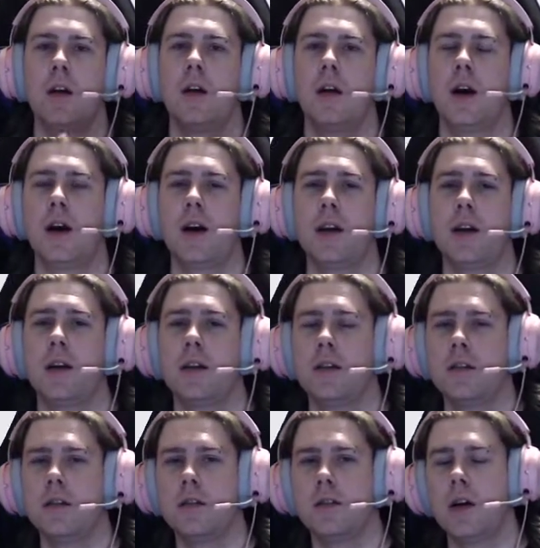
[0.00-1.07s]
Hi,
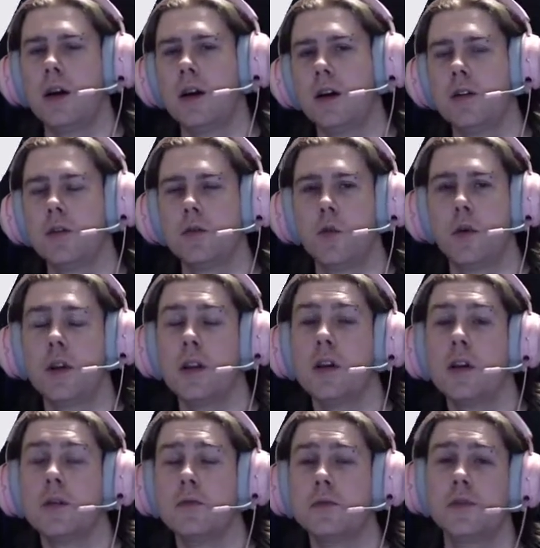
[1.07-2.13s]
and welcome